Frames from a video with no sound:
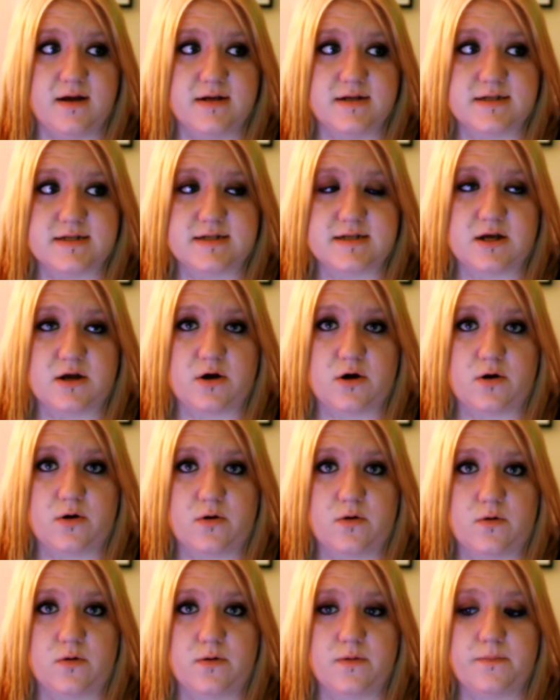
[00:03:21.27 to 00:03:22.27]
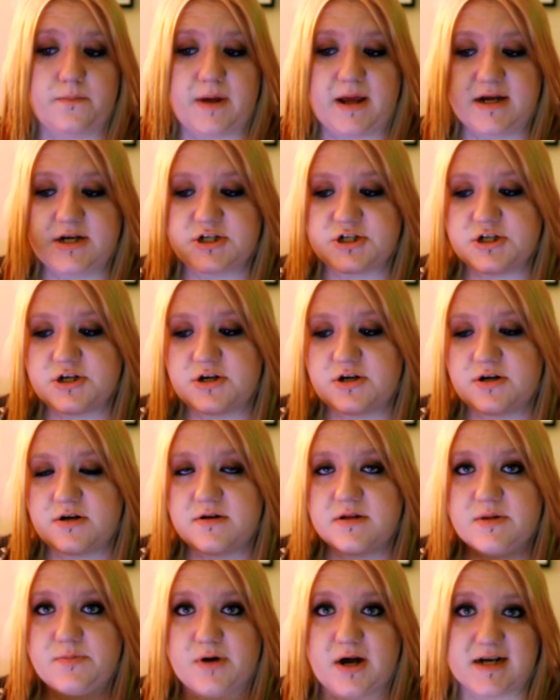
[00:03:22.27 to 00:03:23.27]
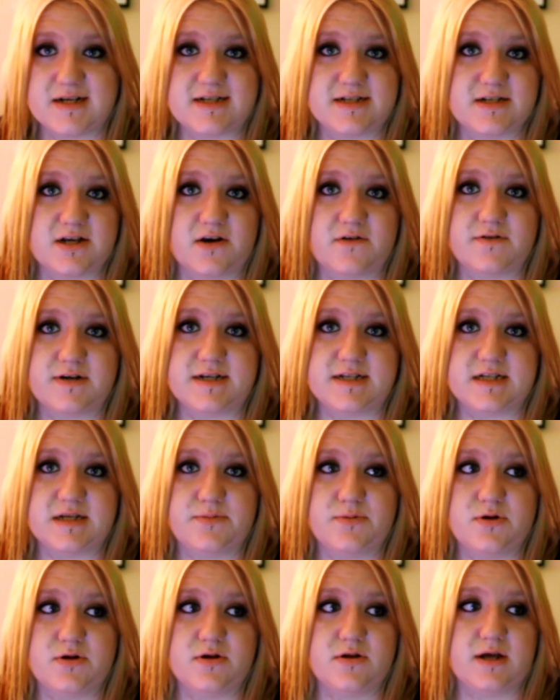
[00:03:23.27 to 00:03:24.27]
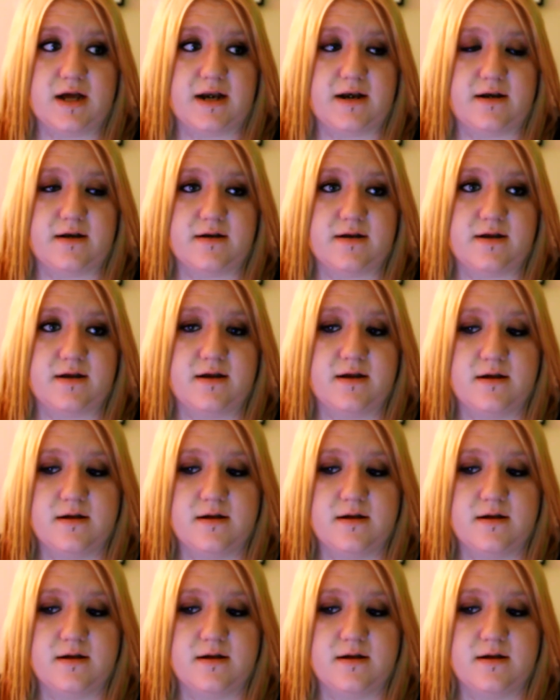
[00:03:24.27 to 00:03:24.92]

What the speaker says: So make sure the prices are reasonable and